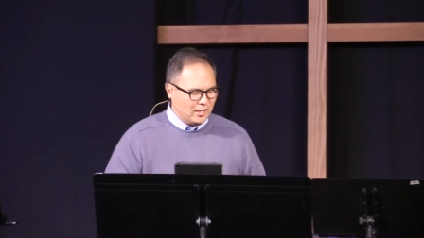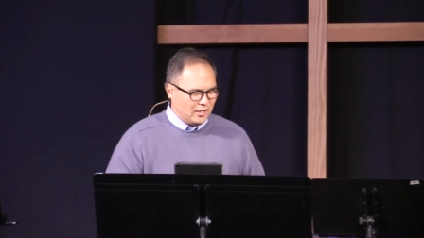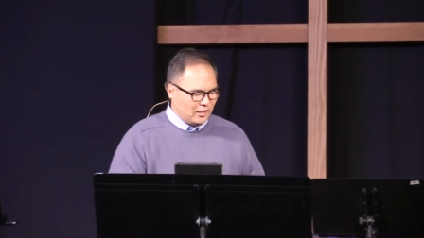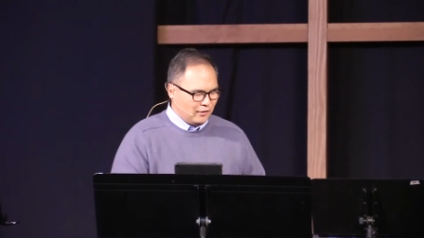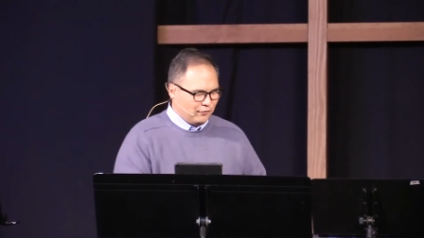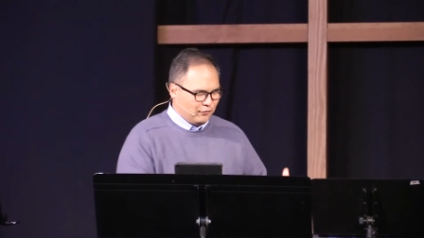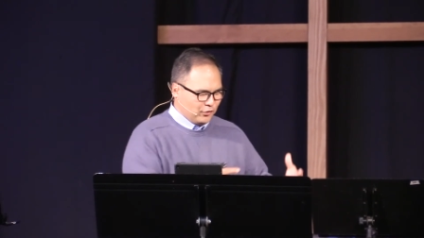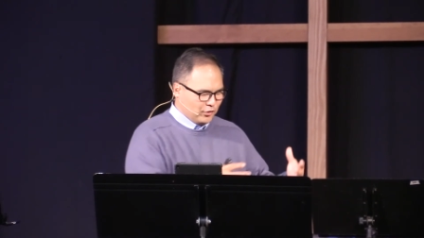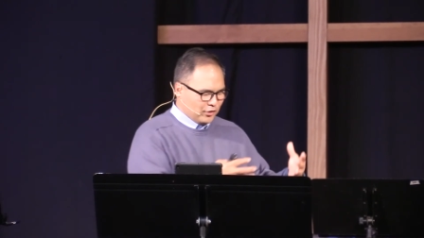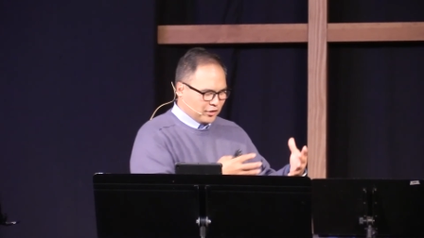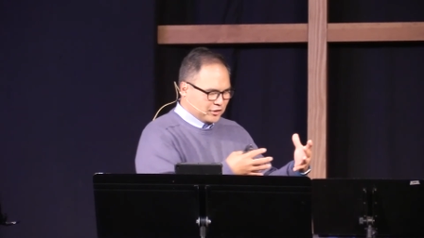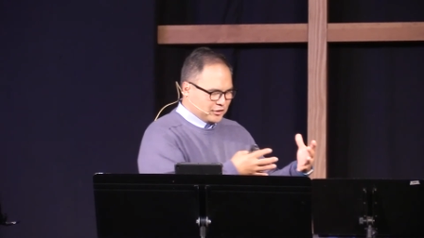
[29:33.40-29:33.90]

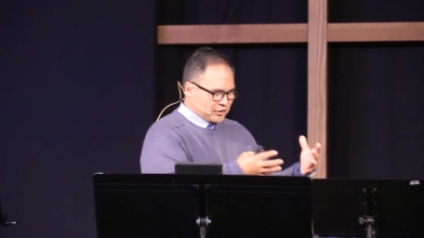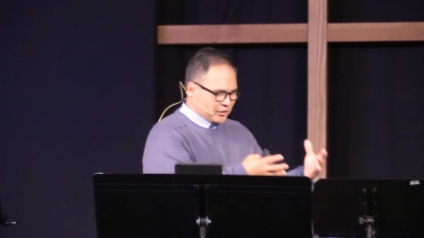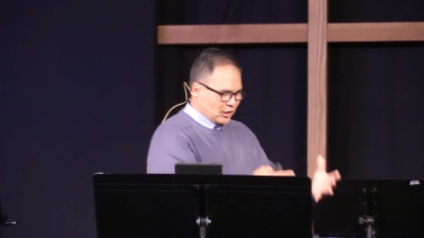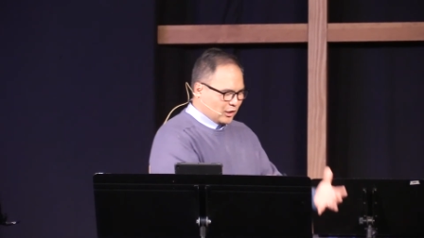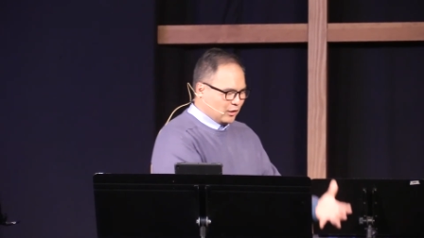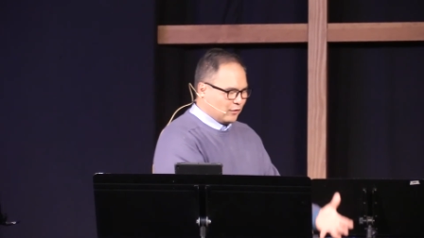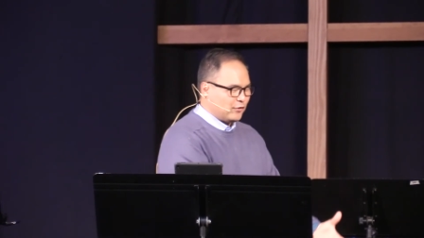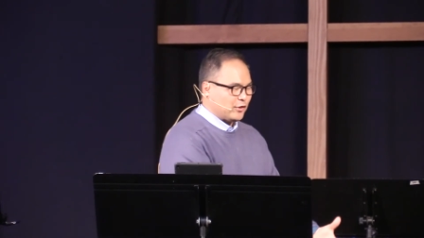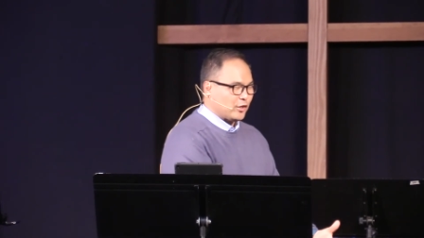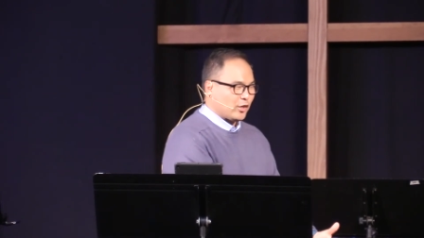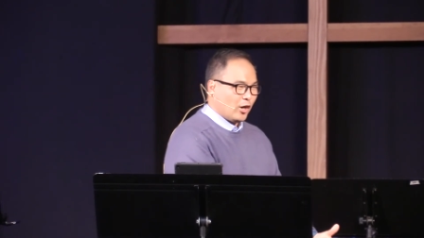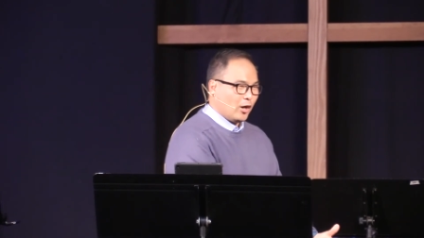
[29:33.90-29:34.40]
if you're the son
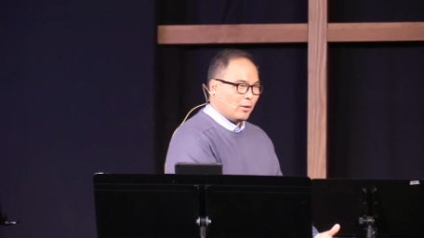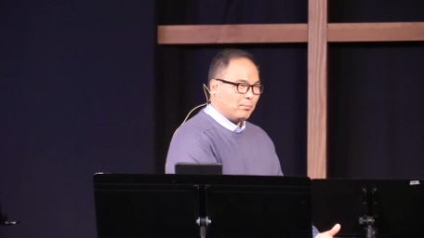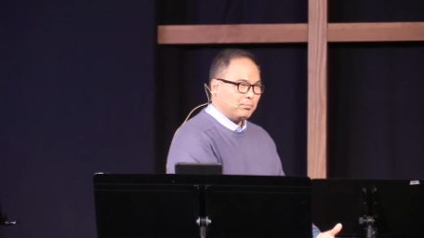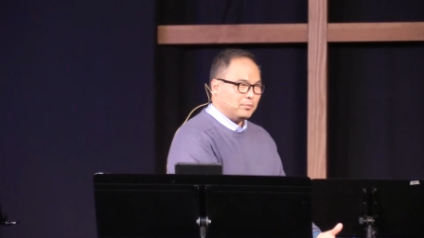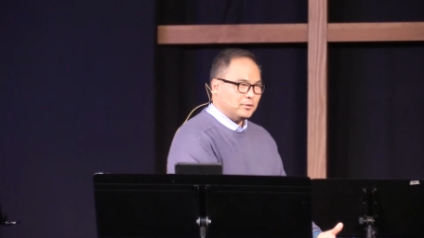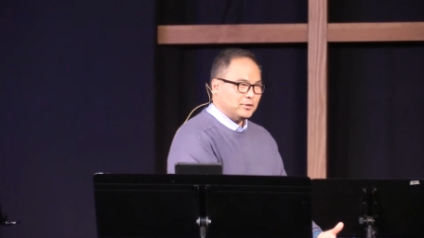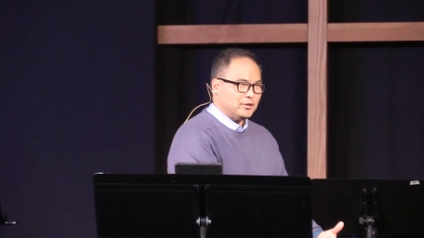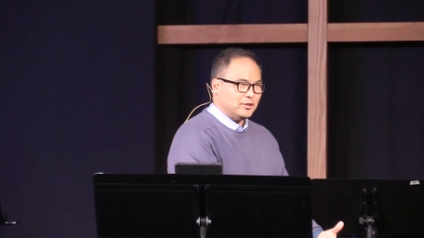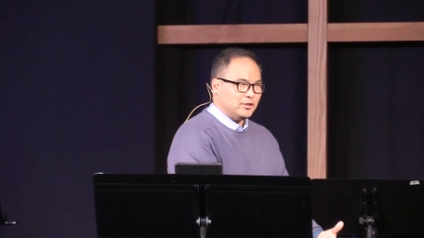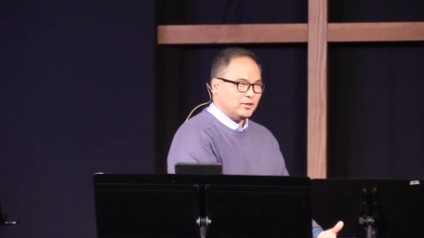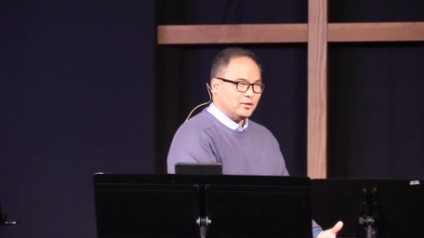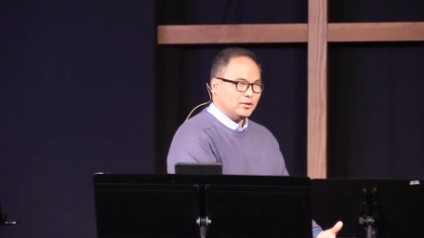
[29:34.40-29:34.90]
of a
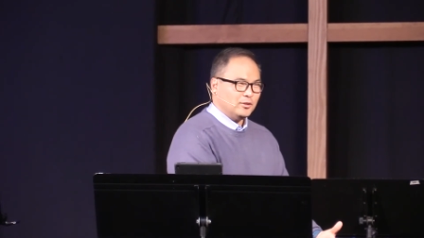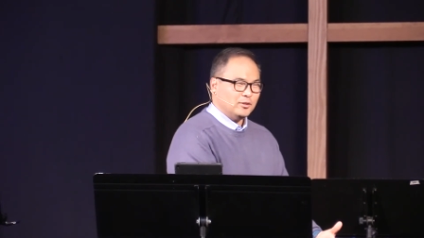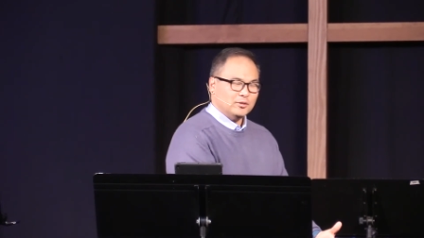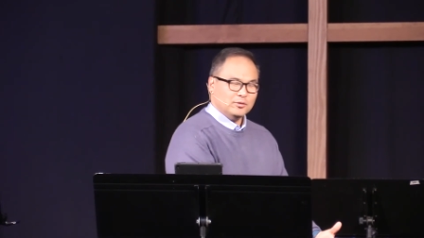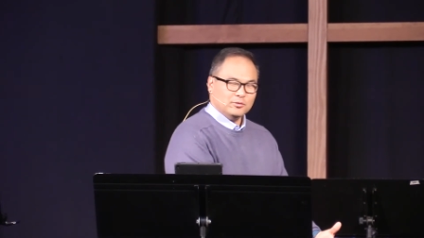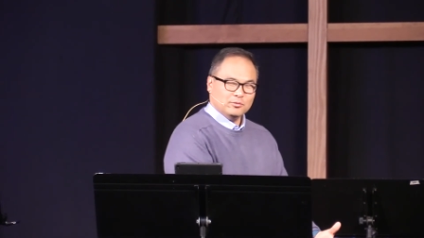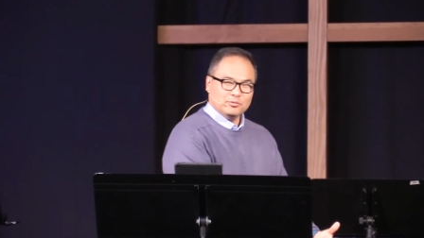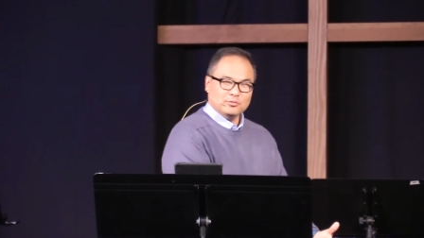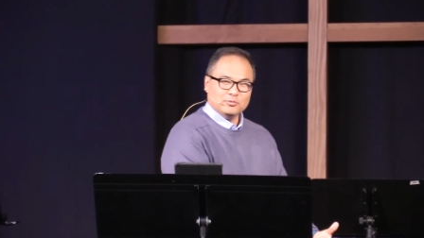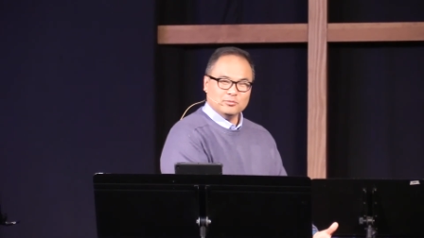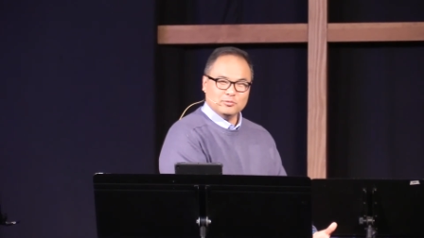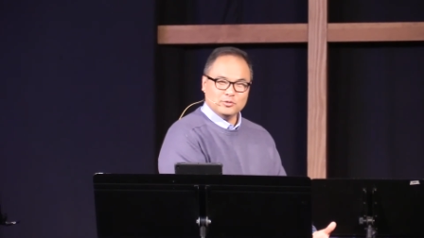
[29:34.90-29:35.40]
carpenter,
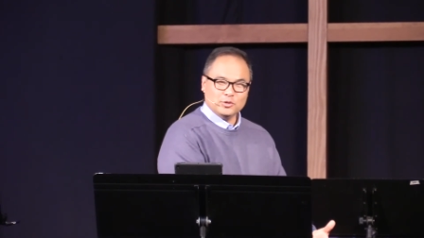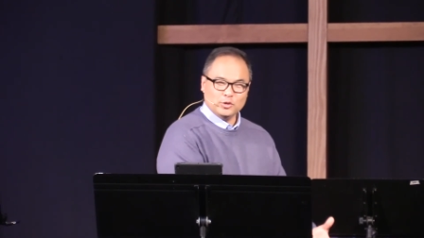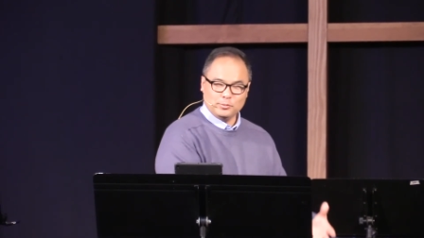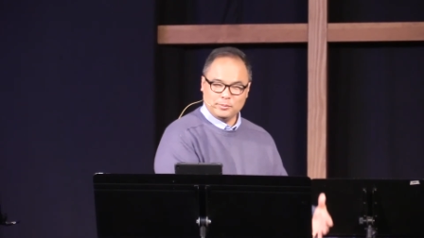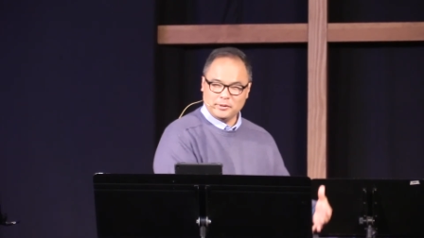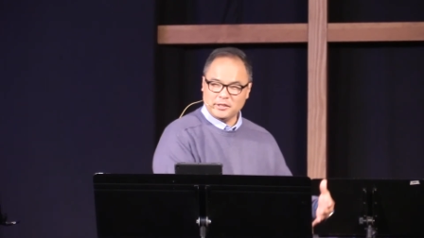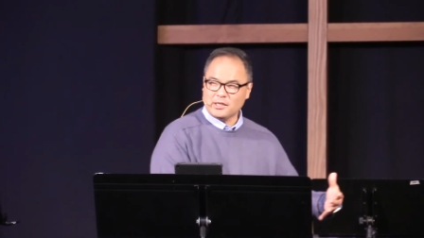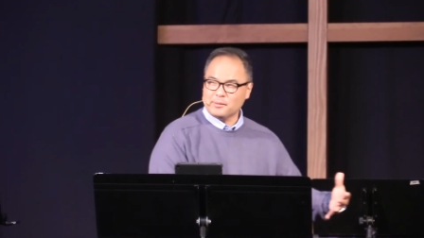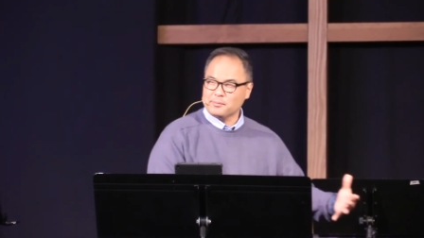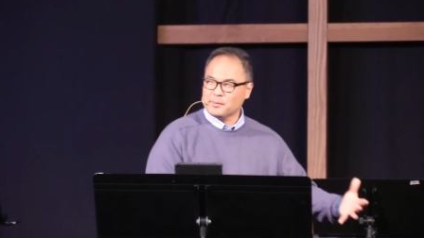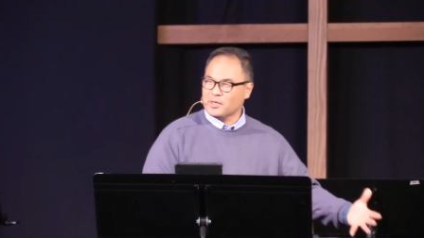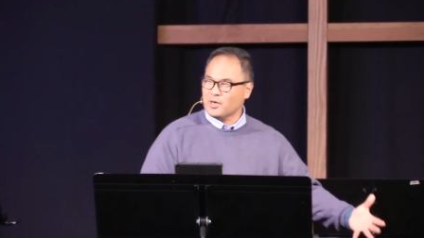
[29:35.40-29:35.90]
you
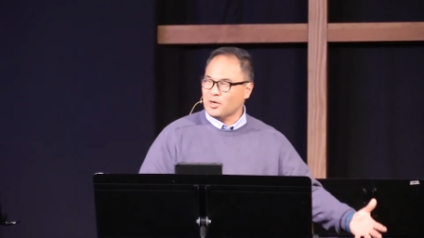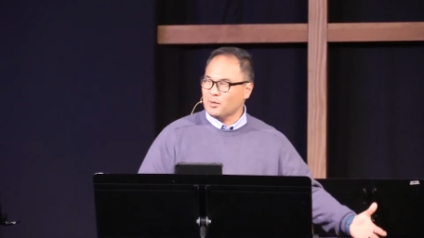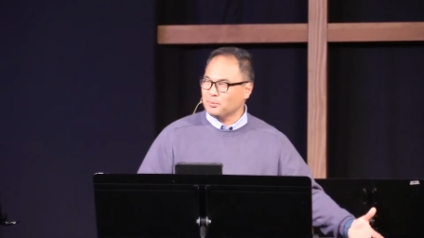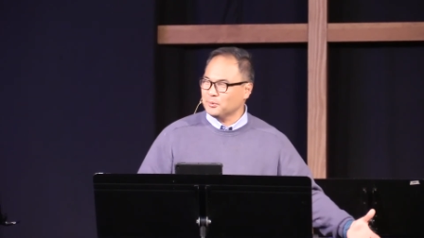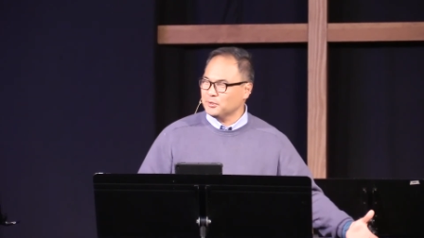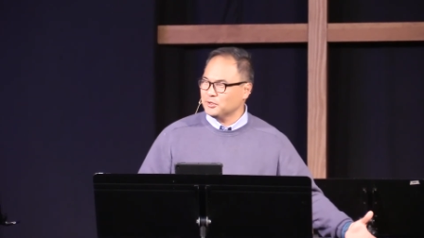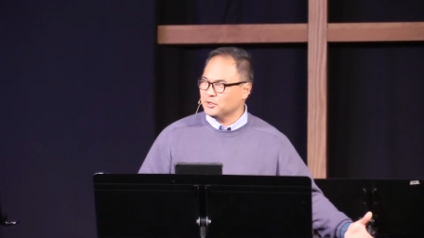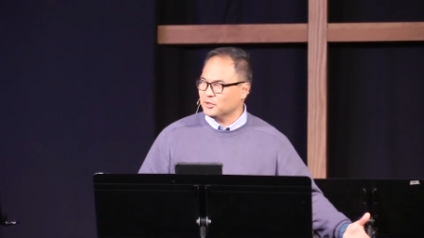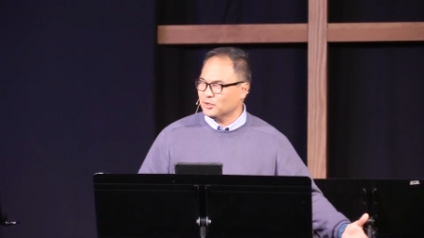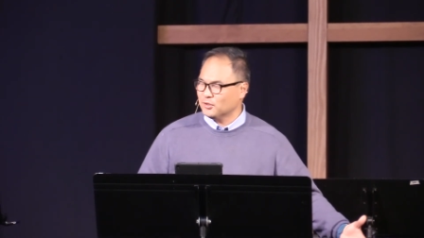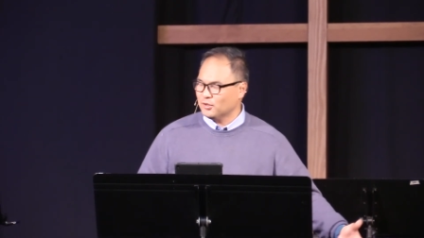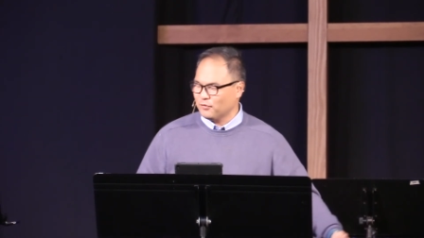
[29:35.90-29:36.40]
became a
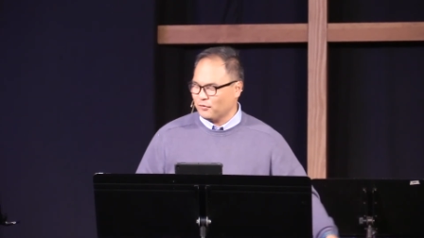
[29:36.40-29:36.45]
carpenter.